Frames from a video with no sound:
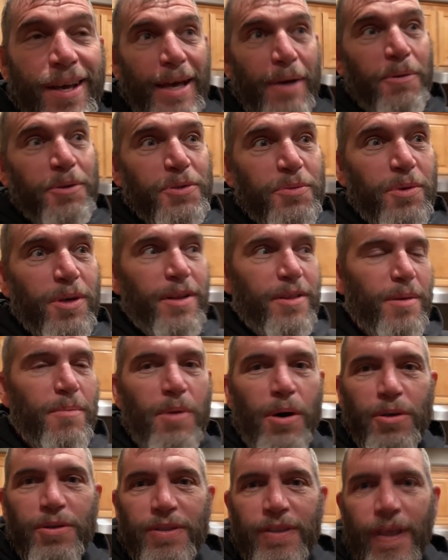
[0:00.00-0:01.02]
That was one of the
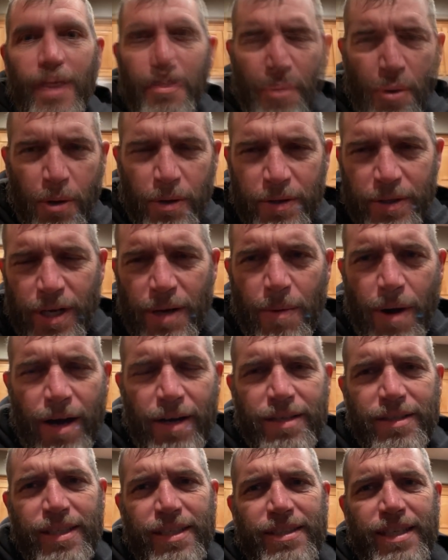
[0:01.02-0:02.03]
most important
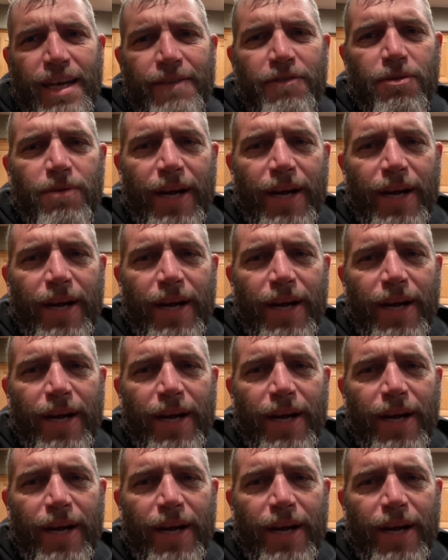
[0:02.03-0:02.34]
commodities ever,